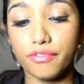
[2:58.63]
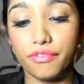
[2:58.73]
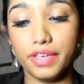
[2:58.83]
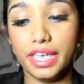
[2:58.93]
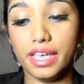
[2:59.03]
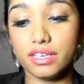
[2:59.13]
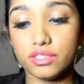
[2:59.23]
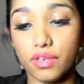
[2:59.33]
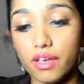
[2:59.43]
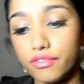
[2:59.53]
weak
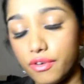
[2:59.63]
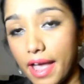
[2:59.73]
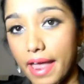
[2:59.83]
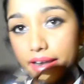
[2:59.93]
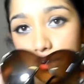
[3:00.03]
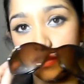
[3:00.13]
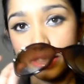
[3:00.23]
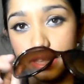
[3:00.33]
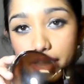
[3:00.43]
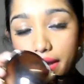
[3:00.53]
so you have to handle
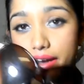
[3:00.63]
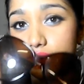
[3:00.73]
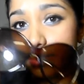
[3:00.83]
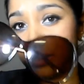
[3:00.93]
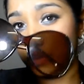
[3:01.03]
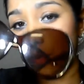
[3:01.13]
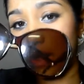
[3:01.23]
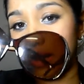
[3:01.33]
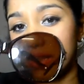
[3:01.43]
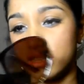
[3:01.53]
with care this
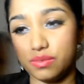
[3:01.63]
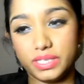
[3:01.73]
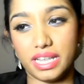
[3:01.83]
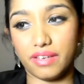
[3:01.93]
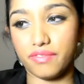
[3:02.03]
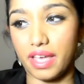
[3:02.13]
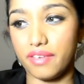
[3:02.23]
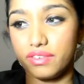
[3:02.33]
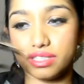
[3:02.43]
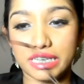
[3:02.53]
one and this was like five
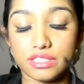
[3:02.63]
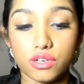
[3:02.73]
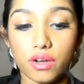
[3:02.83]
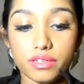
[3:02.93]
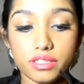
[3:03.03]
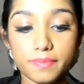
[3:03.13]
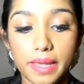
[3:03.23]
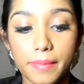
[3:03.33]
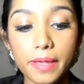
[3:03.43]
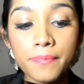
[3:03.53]
or six dollars
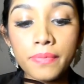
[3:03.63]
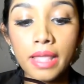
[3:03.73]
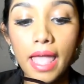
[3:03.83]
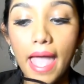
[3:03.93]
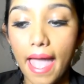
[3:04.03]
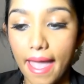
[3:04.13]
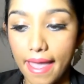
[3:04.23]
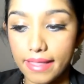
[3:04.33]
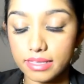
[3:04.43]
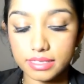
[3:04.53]
maybe
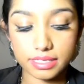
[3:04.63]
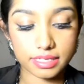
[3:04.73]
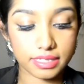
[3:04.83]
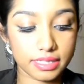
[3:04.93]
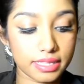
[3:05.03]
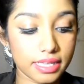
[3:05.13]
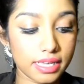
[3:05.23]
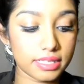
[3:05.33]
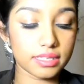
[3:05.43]
and these